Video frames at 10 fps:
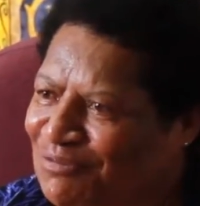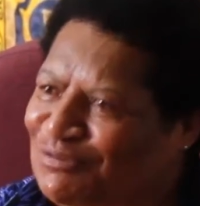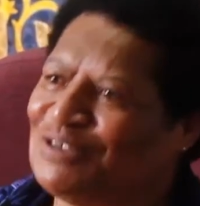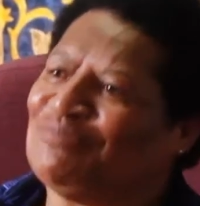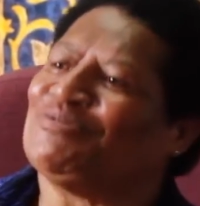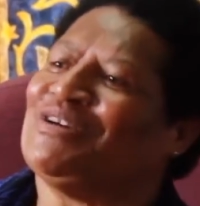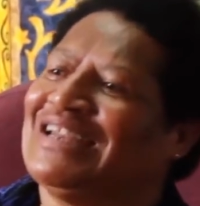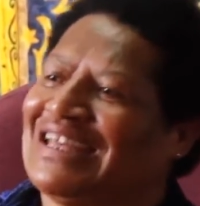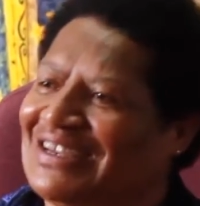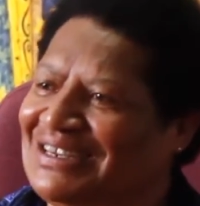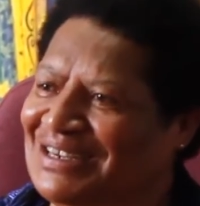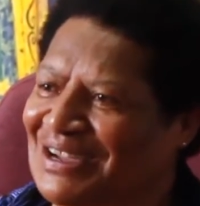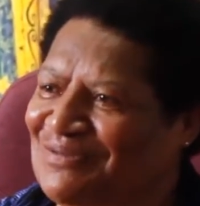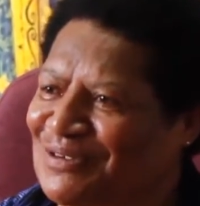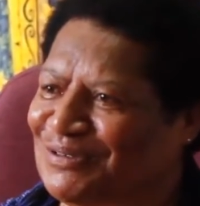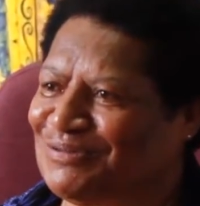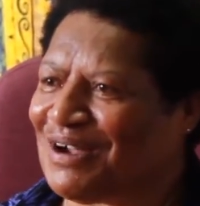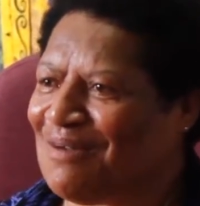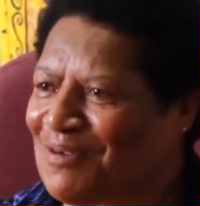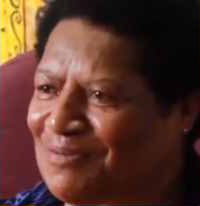put them to another level to
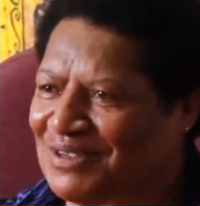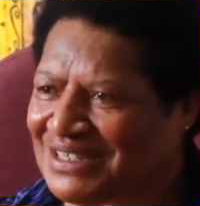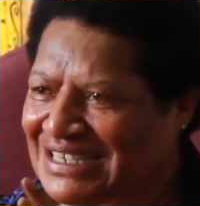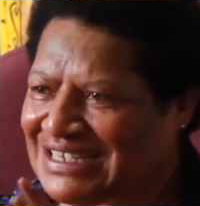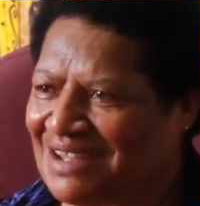come up with uh,